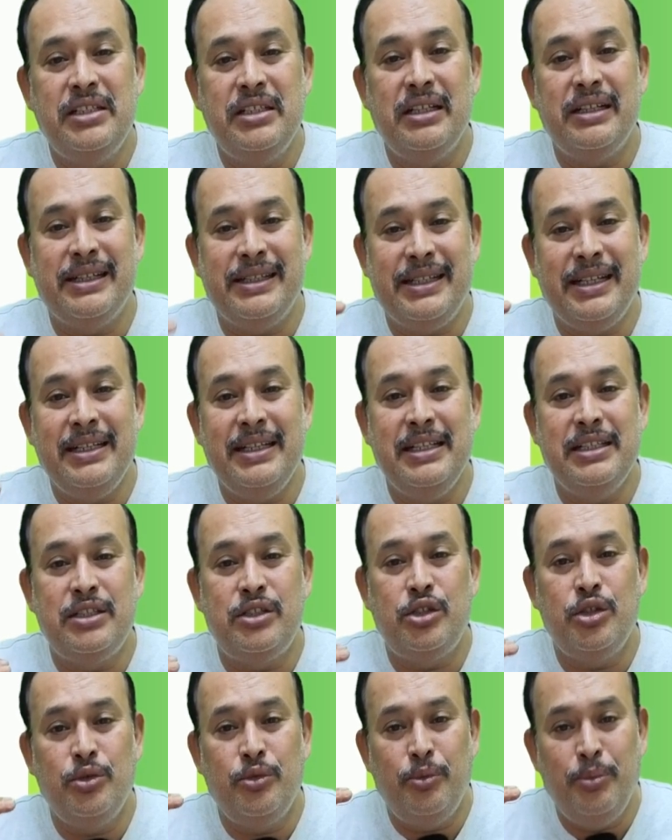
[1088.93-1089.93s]
return is
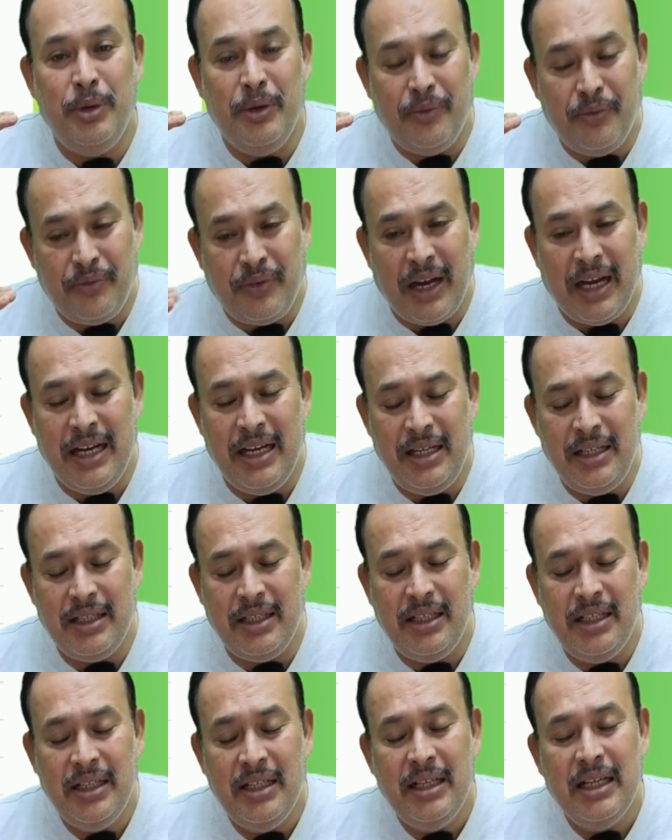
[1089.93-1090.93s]
to be filed,
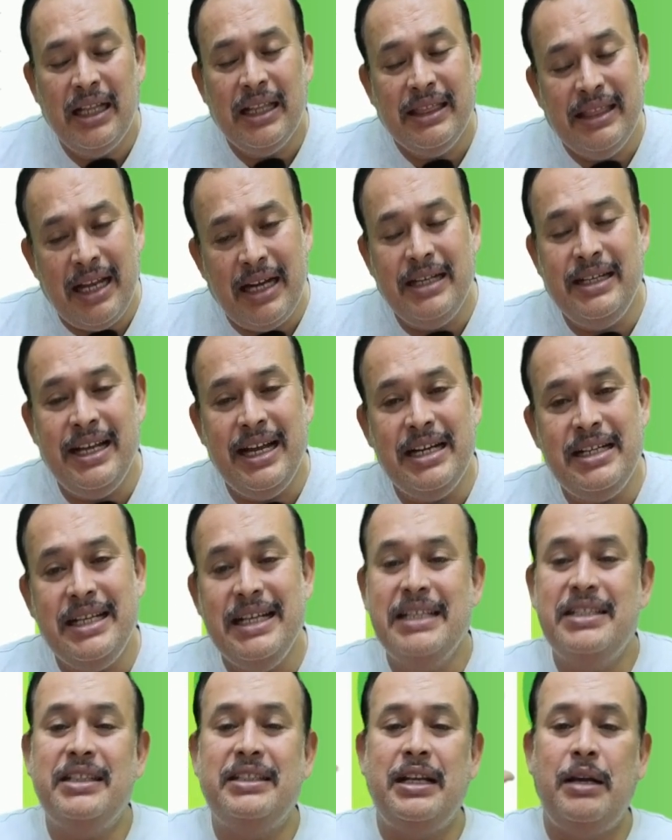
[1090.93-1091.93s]
that date is
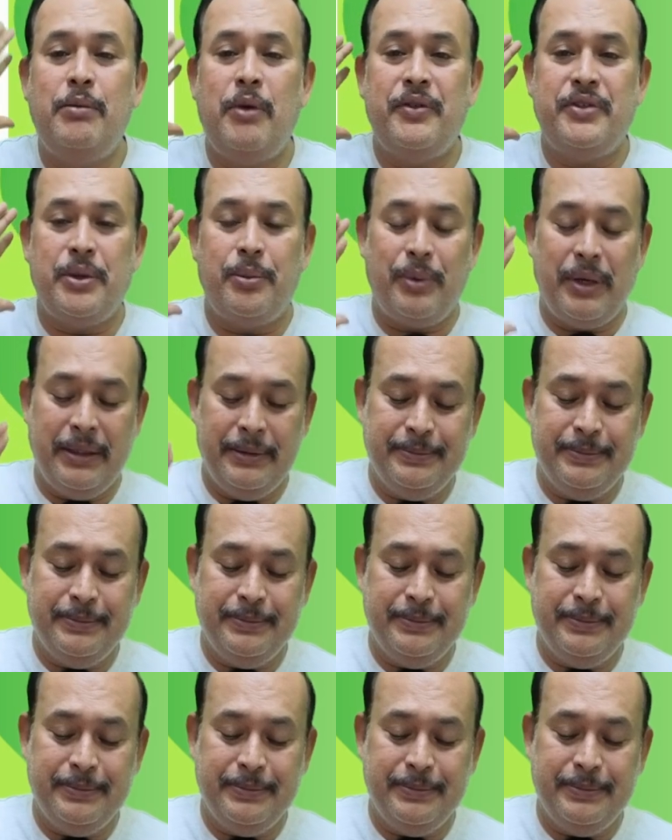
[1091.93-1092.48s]
a time of supply.